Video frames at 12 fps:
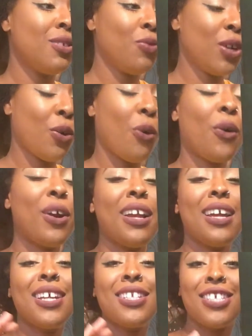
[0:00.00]

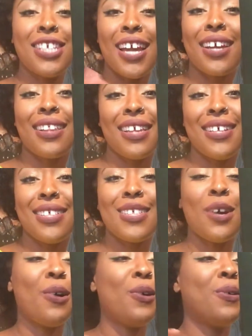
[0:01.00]
recording checklist.
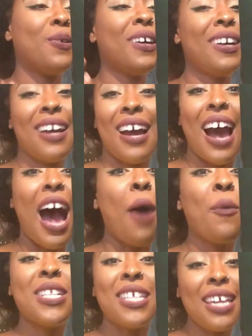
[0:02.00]
So I
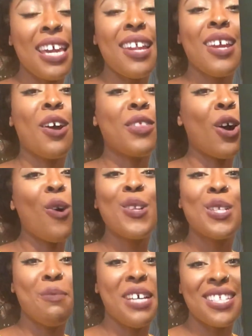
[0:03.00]
wasn't kidding on the
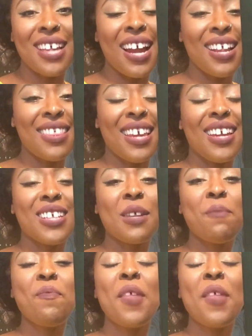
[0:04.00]
ultimate side of things.